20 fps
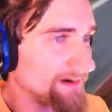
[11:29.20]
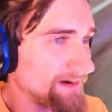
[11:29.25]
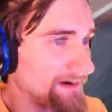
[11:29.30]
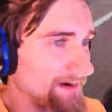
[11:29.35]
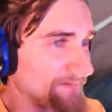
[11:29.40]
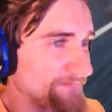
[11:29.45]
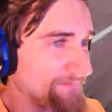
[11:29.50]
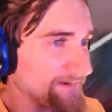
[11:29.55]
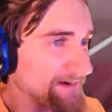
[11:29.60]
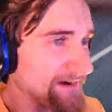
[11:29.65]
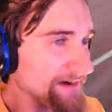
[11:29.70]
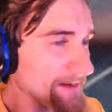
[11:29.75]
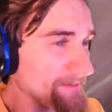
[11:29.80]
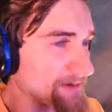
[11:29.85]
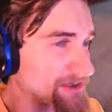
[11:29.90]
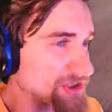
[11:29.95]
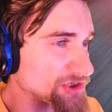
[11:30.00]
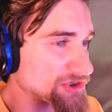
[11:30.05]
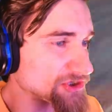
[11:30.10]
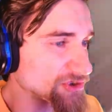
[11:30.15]
I forgot how
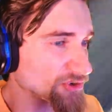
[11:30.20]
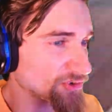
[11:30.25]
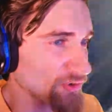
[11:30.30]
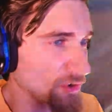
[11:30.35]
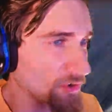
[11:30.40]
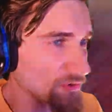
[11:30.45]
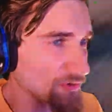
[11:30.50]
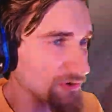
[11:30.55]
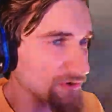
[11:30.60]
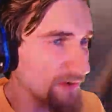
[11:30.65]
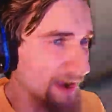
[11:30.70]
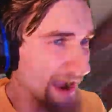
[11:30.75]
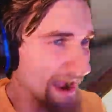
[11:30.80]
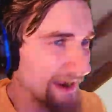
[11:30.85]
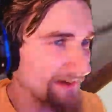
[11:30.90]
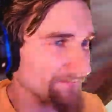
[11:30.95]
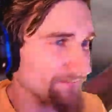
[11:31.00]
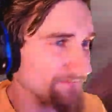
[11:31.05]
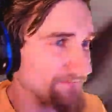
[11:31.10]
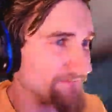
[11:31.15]
much control you
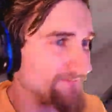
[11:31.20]
have.